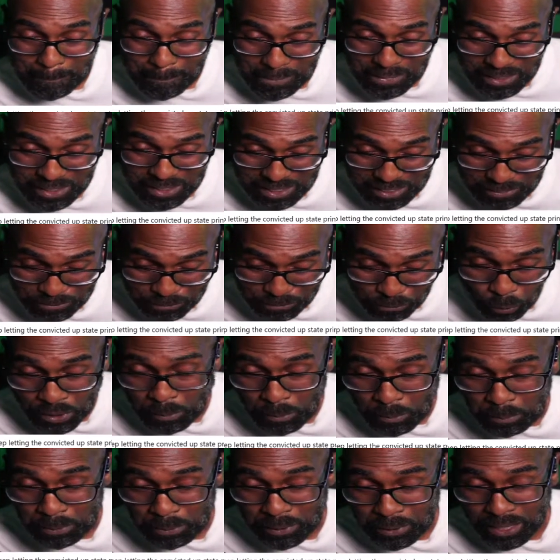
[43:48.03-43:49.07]
for the
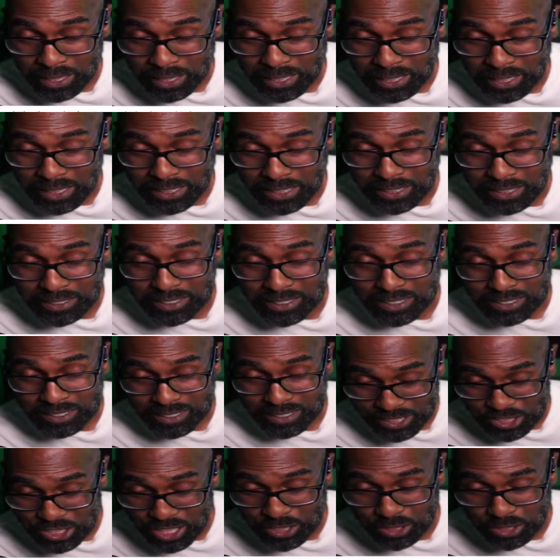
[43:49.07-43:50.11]
plate. It's
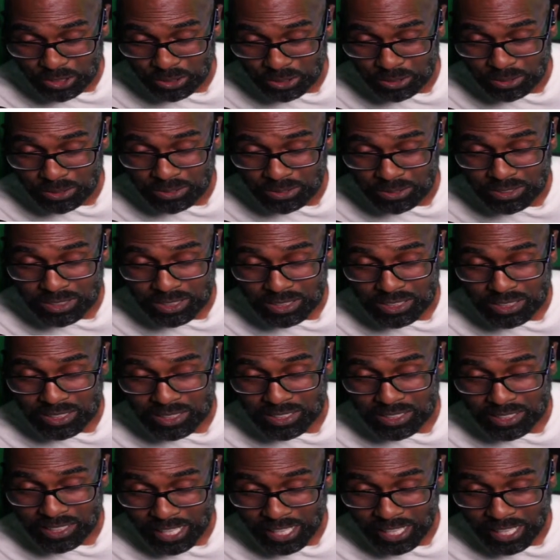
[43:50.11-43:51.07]
digital. If you go